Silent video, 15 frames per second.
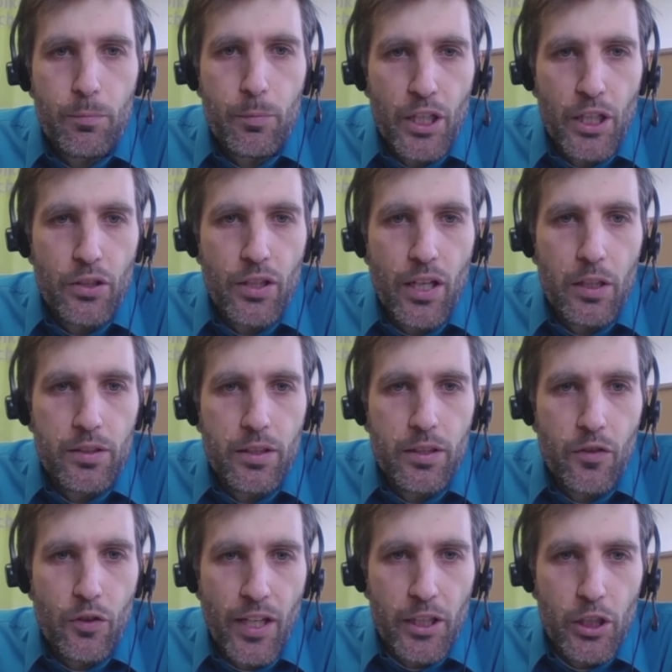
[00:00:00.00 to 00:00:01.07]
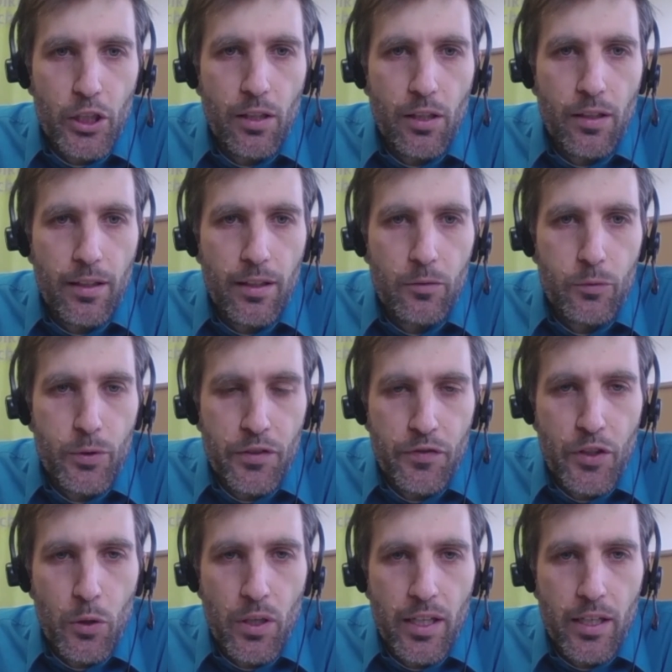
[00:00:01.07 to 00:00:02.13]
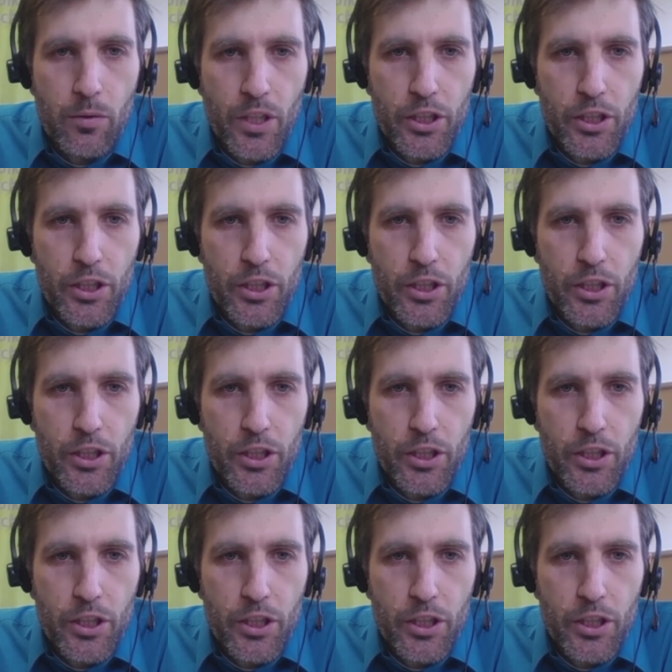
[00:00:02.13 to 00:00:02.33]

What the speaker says: pressure differential refueling,